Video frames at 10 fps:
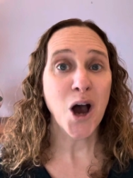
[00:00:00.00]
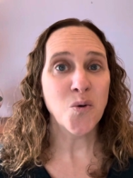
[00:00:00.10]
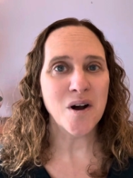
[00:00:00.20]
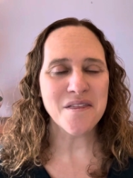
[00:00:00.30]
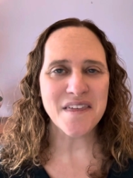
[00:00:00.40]

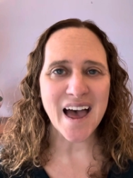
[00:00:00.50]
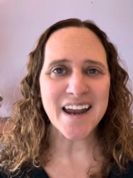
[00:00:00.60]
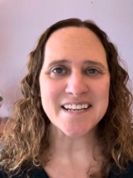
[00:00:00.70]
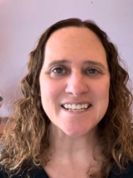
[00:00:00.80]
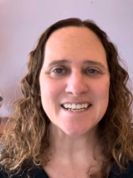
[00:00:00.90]
Well,
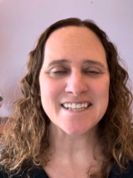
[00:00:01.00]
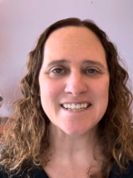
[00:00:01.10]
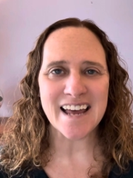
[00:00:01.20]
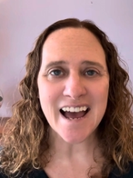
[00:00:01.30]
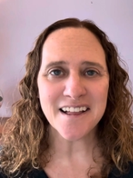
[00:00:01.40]
that is
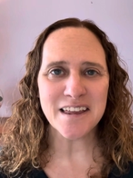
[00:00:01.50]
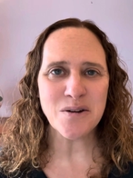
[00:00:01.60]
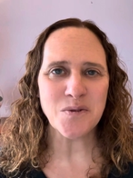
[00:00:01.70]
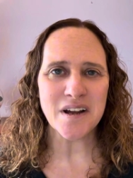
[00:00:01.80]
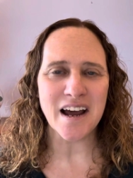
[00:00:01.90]
exactly
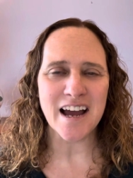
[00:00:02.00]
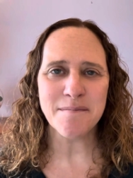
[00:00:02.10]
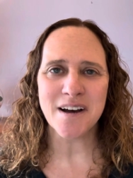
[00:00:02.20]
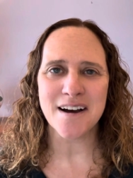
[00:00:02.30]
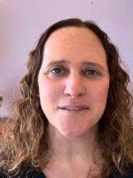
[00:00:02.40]
what
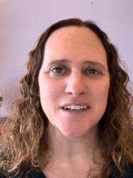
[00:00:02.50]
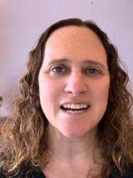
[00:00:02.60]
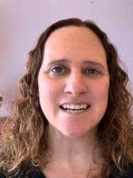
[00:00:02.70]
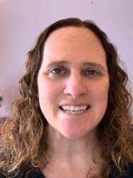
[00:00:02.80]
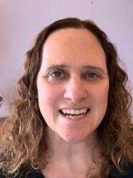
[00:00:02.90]
I'm
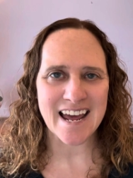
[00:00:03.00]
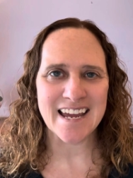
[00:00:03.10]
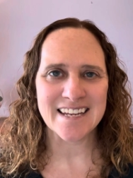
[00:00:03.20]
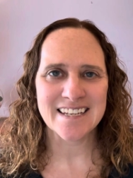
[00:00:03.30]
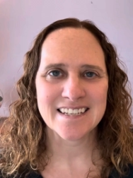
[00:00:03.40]
covering
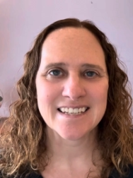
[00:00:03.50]
today.